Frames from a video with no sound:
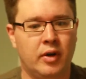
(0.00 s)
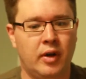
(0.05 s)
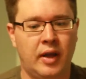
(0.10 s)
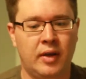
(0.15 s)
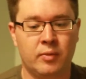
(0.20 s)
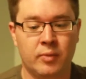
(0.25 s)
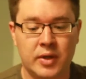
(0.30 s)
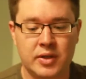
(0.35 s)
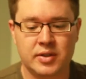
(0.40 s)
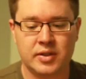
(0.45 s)

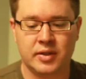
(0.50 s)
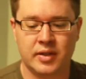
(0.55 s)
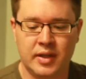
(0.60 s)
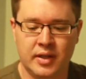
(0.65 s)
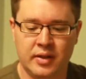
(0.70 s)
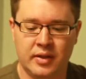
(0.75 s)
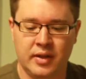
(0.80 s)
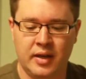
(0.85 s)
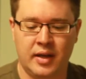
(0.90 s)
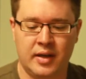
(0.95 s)
And
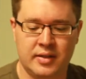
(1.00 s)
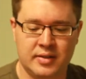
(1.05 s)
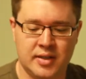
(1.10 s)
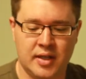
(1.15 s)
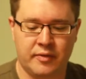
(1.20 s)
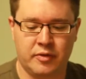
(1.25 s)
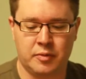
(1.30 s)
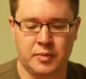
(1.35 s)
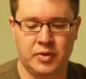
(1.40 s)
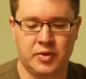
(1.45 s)
recently the N S
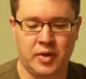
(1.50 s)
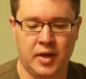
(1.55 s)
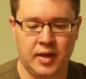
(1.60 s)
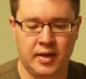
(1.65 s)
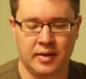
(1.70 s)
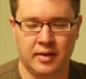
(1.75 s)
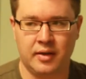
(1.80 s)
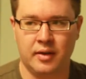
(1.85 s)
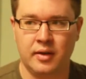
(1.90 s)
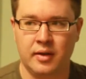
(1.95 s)
F has been trying
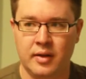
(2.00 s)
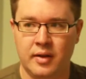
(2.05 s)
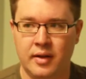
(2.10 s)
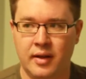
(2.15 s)
to